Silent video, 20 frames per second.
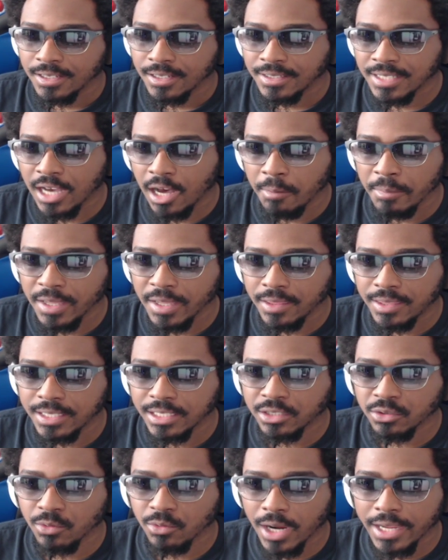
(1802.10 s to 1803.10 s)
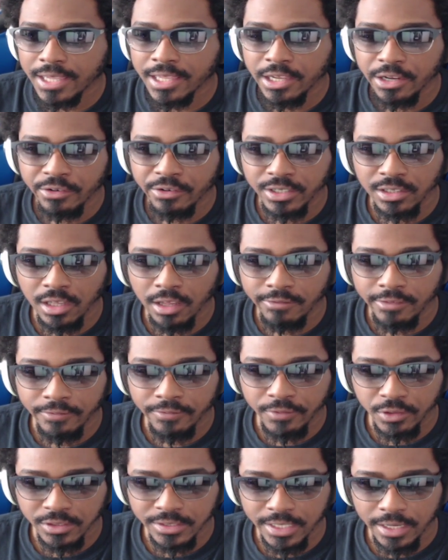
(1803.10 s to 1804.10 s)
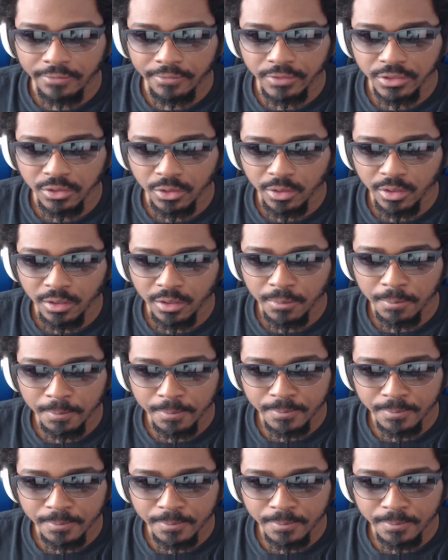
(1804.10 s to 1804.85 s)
Tell me this right here is love at first sight for Soyoung.